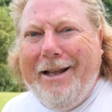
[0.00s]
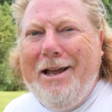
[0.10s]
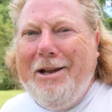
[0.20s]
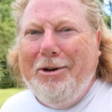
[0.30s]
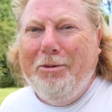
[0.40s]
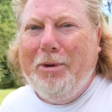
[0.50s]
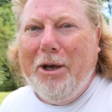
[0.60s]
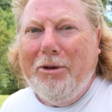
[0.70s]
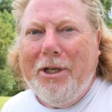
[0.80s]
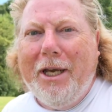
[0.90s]
little
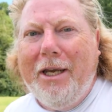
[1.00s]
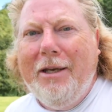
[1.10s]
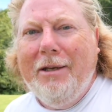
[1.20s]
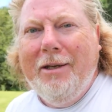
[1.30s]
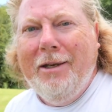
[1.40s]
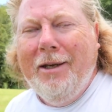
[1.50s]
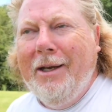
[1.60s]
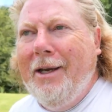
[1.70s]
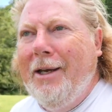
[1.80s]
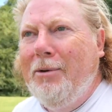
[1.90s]
beauty
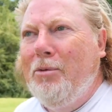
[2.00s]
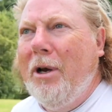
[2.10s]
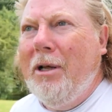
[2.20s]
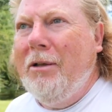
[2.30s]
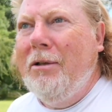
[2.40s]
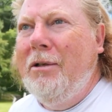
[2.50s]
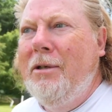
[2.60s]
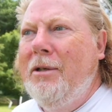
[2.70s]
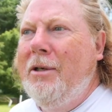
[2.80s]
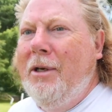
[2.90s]
will
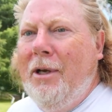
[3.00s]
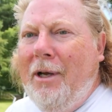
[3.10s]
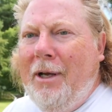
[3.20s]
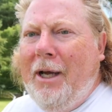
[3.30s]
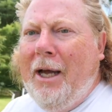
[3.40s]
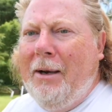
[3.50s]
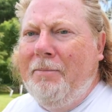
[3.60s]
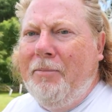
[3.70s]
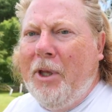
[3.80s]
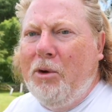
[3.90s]

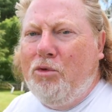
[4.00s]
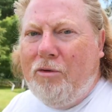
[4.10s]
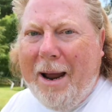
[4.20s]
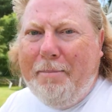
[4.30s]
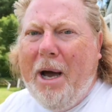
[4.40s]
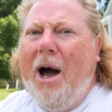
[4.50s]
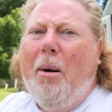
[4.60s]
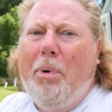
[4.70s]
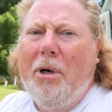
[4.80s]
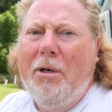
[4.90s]
um, ramp
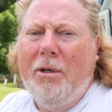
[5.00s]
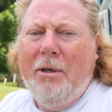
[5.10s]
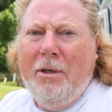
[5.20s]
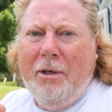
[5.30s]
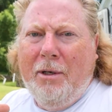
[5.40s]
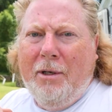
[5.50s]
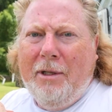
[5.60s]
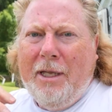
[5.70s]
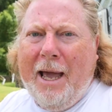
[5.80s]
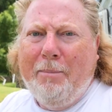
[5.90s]
up
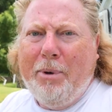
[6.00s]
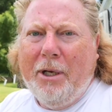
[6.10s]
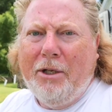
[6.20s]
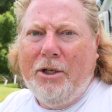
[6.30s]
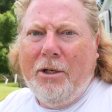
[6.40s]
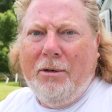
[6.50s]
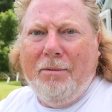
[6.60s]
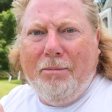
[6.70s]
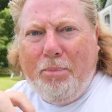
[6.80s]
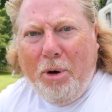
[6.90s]
the ampage,
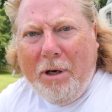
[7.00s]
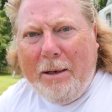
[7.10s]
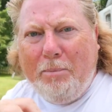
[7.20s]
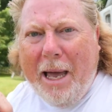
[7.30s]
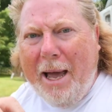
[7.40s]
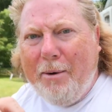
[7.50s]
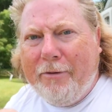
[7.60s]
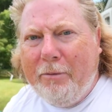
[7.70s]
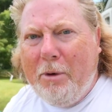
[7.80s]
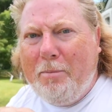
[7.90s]
pulling power
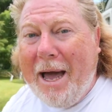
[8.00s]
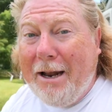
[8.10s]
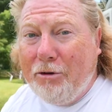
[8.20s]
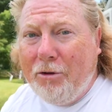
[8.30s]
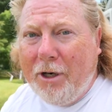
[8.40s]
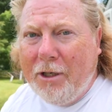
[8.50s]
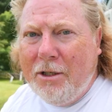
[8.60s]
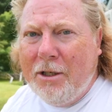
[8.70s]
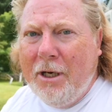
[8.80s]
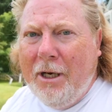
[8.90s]
from the
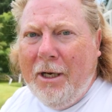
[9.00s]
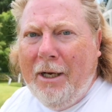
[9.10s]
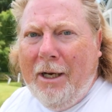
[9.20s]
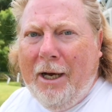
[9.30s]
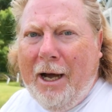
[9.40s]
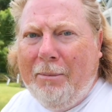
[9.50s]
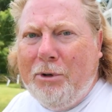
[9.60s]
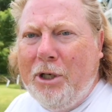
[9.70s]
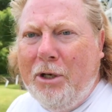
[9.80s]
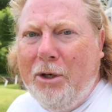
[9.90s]
batteries up
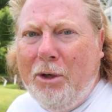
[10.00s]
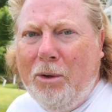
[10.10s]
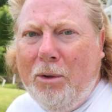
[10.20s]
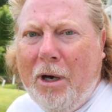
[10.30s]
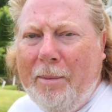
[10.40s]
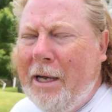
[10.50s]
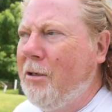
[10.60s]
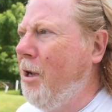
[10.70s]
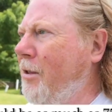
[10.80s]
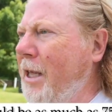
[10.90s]
to a
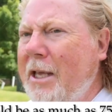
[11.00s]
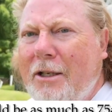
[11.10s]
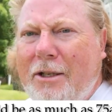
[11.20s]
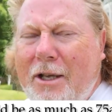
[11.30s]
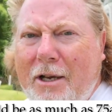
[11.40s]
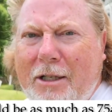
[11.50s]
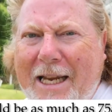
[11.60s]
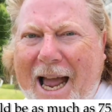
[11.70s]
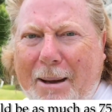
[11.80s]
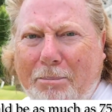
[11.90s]
max, I think it's
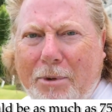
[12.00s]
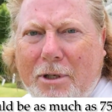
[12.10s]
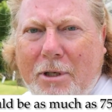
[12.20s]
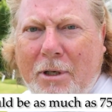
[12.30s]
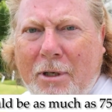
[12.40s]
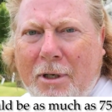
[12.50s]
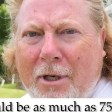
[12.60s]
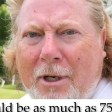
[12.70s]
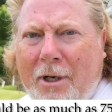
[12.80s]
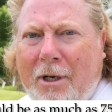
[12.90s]
30 amps.
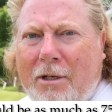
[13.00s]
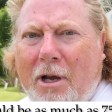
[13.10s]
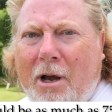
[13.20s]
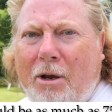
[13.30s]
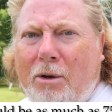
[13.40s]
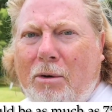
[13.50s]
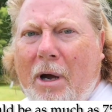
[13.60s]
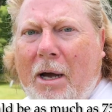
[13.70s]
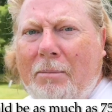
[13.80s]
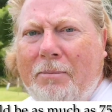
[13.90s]
So
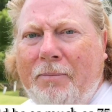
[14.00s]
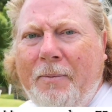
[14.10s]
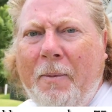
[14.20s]
um,